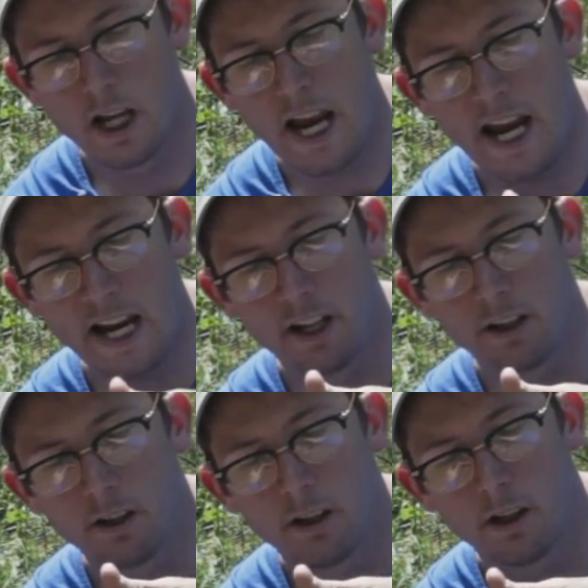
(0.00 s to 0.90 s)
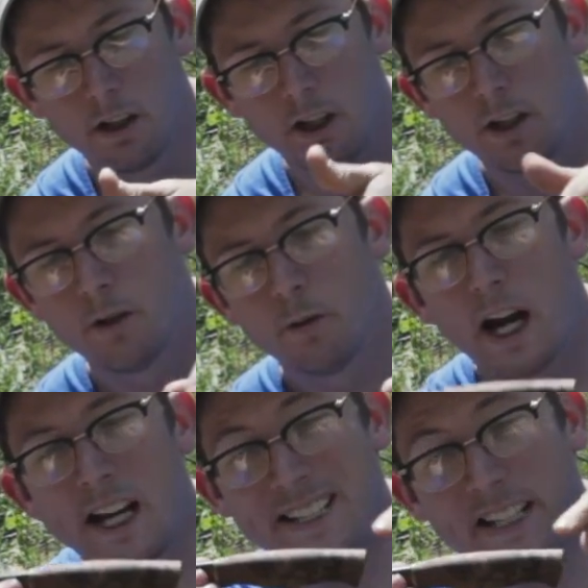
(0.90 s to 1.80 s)
And
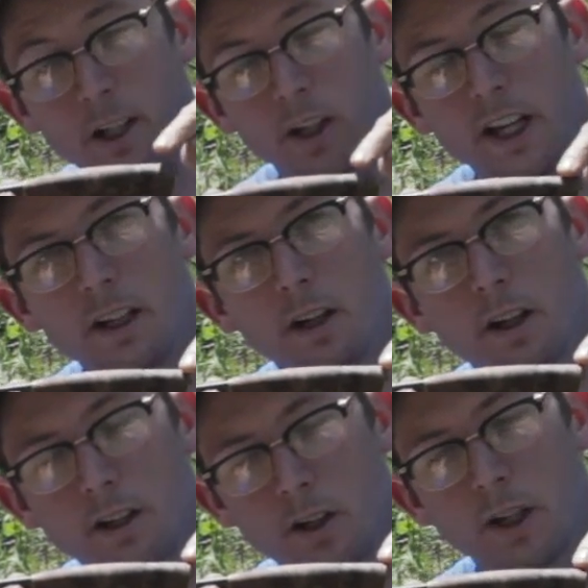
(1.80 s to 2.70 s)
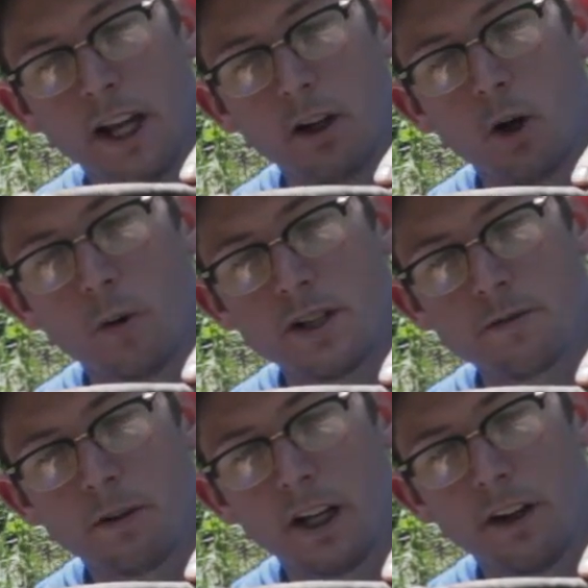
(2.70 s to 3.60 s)
ideally, you can't always
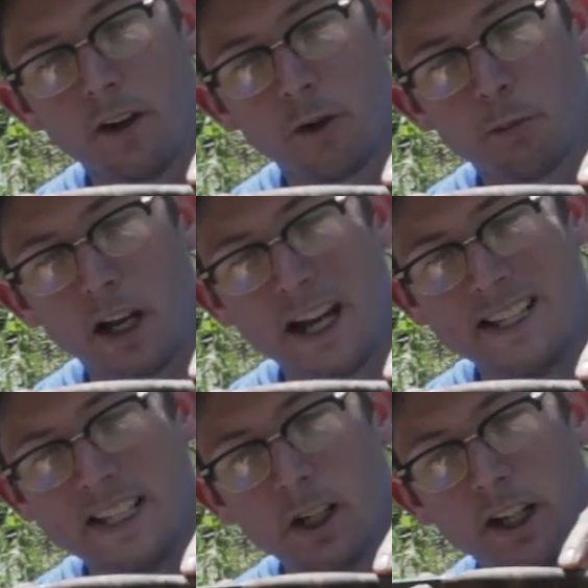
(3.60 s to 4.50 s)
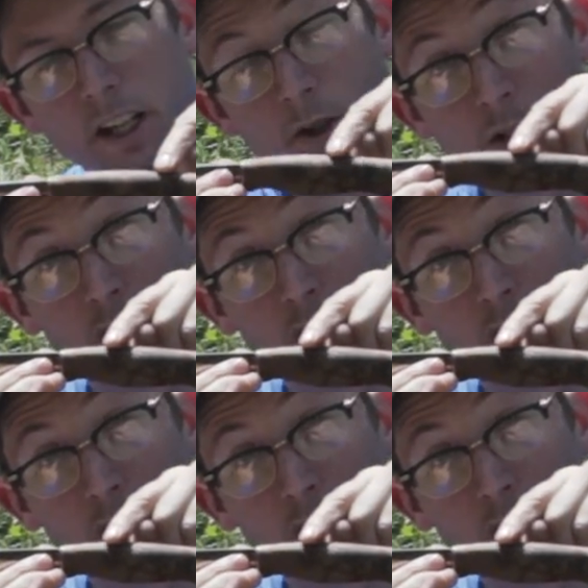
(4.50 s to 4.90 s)
find this, but ideally there's a